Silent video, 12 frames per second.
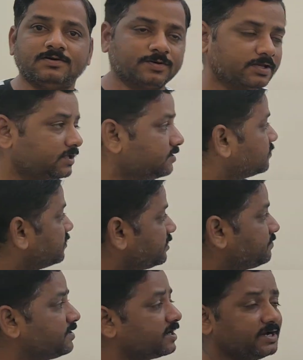Okay, so
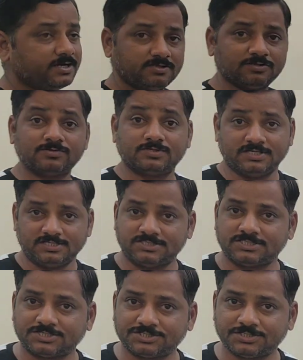let me write those
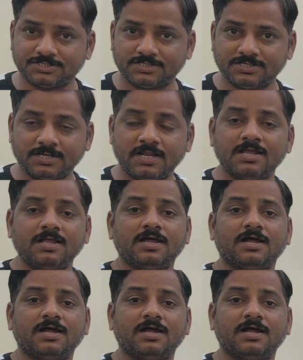instructions here